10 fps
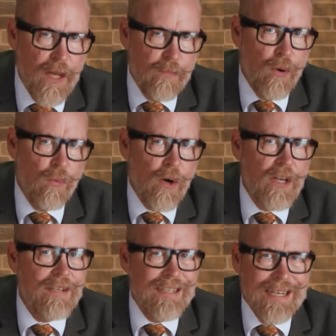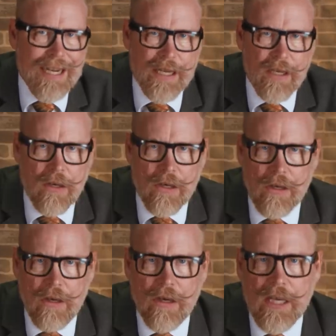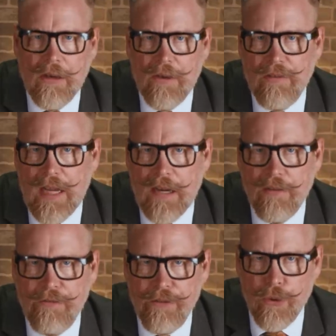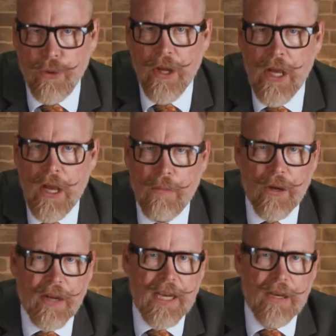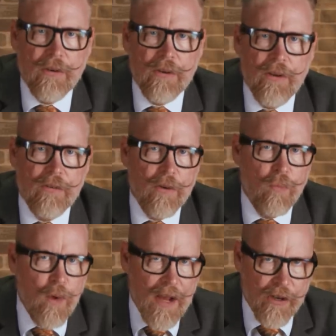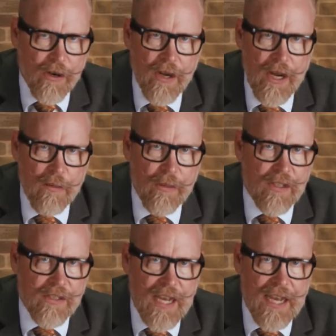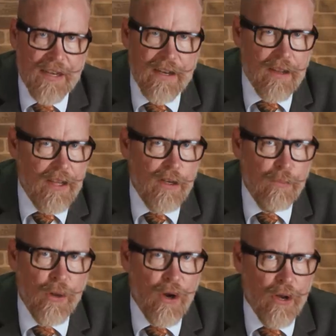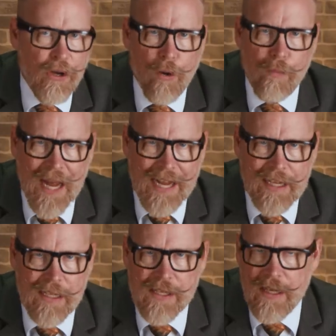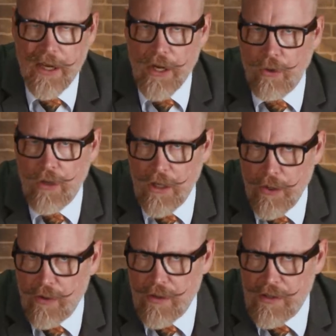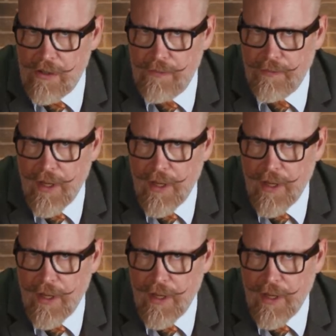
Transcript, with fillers: people were dying not on account of lack of food, but on account of the weather, because they had nothing to put on no blankets and no clothes.